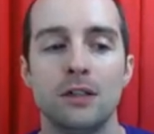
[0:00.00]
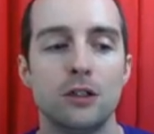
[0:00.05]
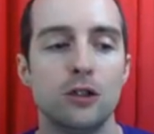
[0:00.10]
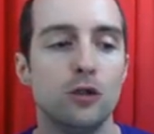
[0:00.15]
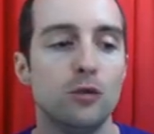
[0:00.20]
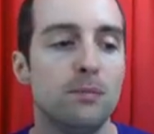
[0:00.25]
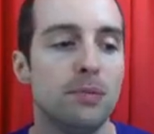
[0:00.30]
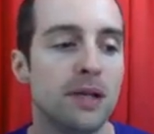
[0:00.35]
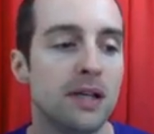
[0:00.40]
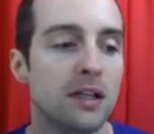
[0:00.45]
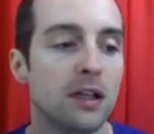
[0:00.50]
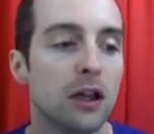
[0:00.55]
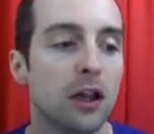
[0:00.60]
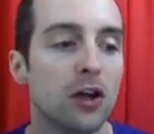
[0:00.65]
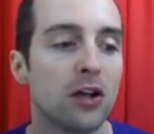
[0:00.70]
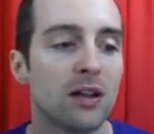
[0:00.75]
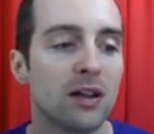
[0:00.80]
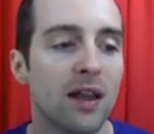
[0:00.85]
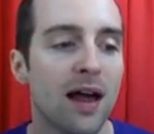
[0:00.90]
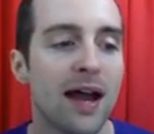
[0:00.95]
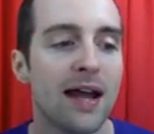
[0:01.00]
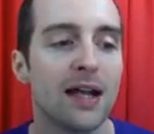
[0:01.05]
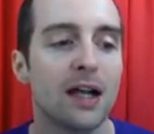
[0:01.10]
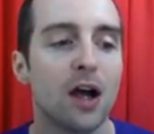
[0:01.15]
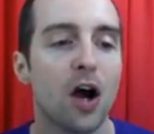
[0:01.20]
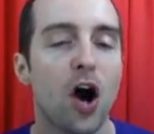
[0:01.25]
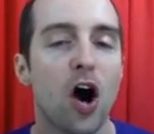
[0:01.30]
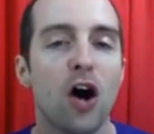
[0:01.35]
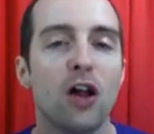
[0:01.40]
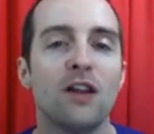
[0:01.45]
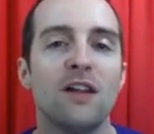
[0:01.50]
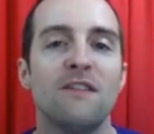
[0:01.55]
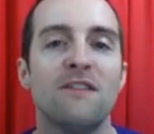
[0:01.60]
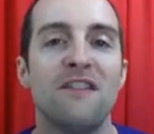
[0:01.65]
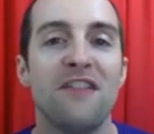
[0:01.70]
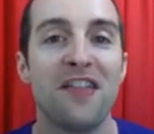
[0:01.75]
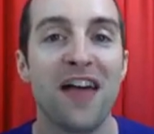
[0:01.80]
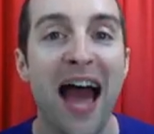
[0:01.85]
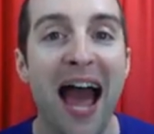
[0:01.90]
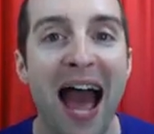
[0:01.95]
to look like all
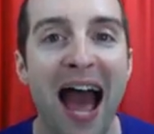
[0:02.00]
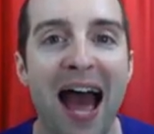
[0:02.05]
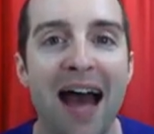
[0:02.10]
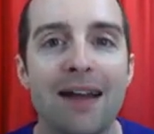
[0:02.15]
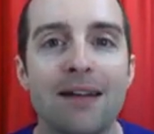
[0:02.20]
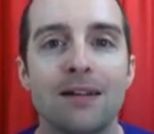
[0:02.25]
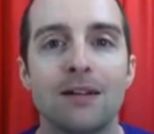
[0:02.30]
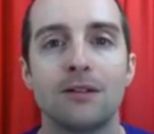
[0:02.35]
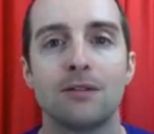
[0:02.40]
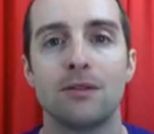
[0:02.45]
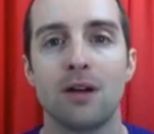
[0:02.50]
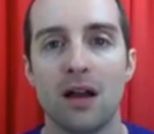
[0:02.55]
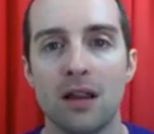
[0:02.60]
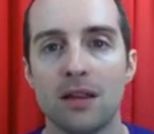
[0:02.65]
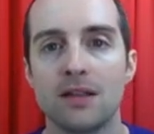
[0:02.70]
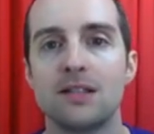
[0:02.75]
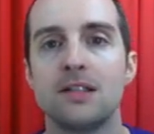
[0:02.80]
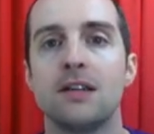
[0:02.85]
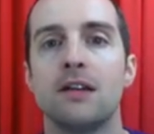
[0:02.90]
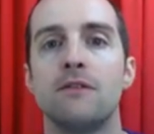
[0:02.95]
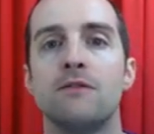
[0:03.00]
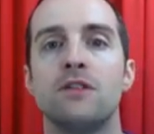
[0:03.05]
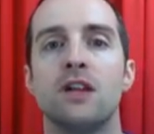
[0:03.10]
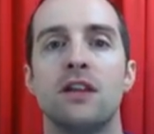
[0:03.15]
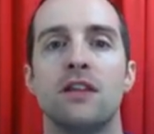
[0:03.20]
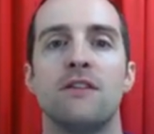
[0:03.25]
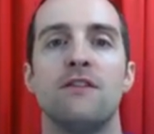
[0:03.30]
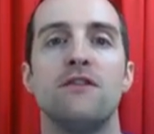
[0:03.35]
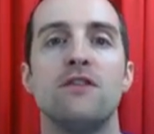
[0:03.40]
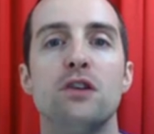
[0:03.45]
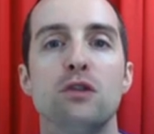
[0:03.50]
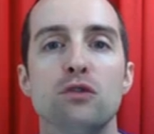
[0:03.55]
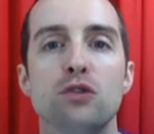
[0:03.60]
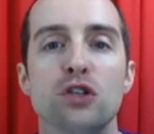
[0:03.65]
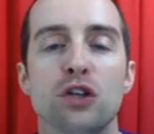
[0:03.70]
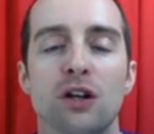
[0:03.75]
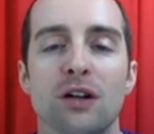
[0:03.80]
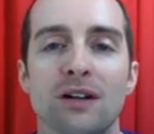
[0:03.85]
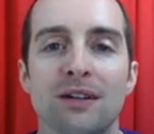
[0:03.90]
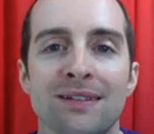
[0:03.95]
of that relative to the
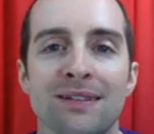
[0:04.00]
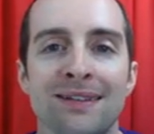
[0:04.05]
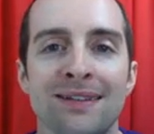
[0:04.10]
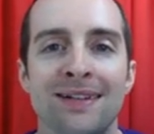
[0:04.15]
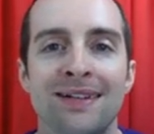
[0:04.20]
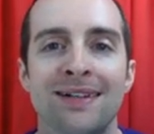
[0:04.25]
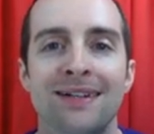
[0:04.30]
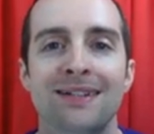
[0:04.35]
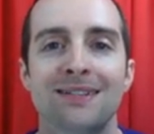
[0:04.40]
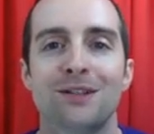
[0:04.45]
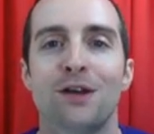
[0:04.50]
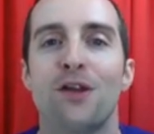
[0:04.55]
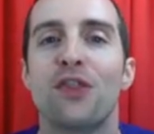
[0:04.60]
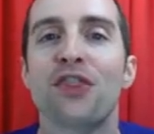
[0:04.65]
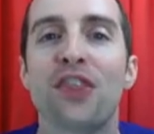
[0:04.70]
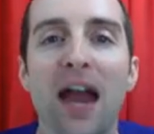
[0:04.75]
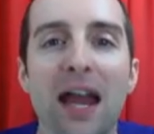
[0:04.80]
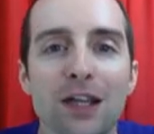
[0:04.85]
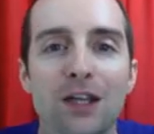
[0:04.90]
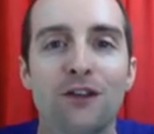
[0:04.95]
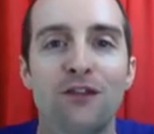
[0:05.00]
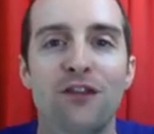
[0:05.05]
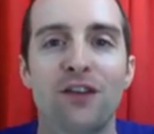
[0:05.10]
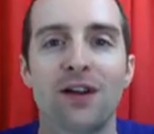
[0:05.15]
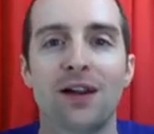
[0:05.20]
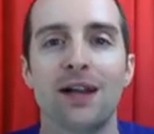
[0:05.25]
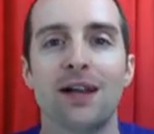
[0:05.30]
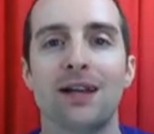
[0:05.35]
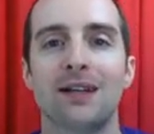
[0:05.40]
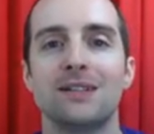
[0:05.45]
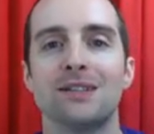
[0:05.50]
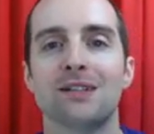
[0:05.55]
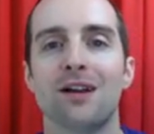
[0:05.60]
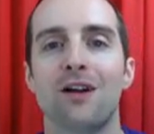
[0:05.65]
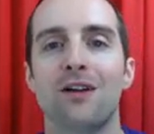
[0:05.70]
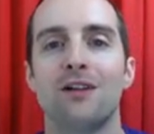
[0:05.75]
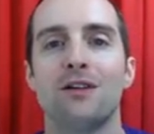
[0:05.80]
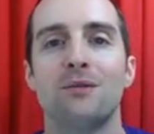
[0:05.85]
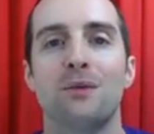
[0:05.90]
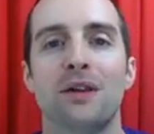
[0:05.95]
future. So thank you for getting
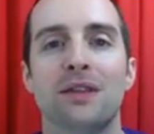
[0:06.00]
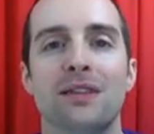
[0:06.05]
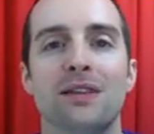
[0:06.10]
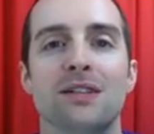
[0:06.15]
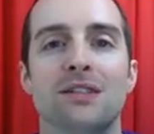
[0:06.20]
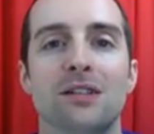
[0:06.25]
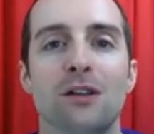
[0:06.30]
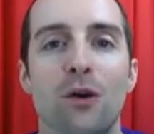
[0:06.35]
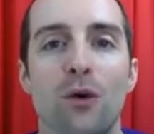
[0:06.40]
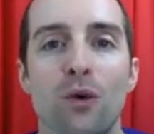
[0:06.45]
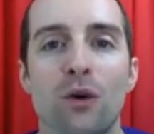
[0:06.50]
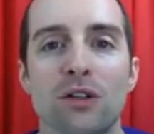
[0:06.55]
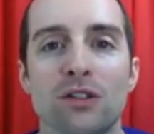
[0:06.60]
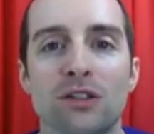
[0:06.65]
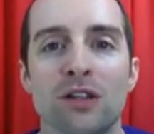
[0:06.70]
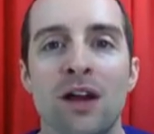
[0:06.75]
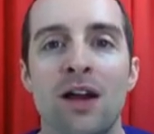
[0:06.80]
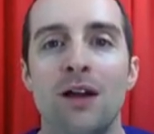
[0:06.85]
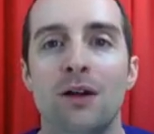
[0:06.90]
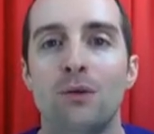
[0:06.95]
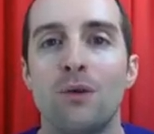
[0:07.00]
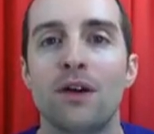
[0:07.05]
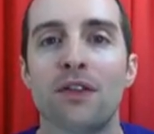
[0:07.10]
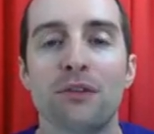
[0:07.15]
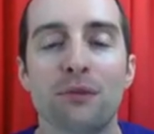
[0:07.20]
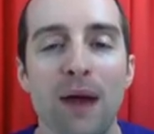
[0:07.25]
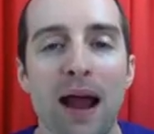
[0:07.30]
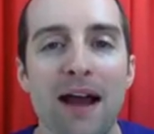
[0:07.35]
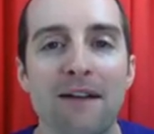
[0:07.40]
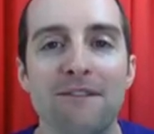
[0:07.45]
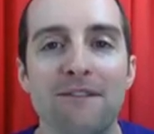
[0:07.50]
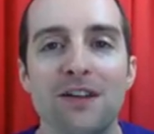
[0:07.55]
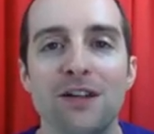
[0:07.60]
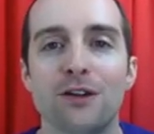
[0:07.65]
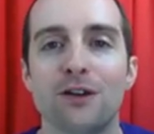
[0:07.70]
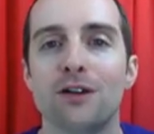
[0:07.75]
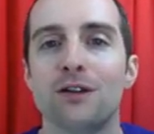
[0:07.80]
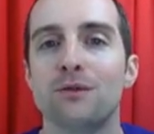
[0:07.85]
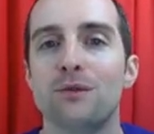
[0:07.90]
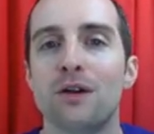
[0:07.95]
started with this course with
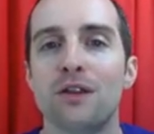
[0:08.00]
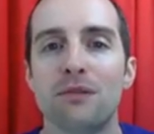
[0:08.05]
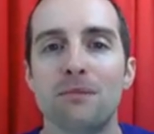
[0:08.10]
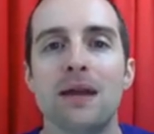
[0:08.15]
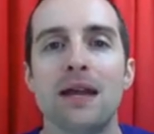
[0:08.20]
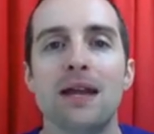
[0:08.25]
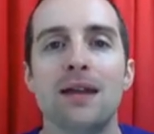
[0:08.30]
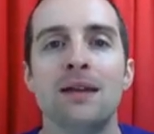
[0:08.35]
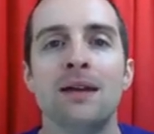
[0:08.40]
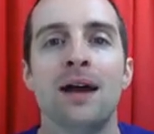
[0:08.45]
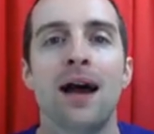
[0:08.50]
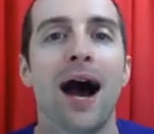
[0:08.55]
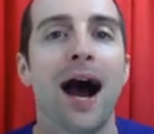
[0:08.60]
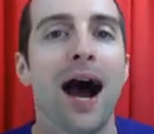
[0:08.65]
Ravender and with me.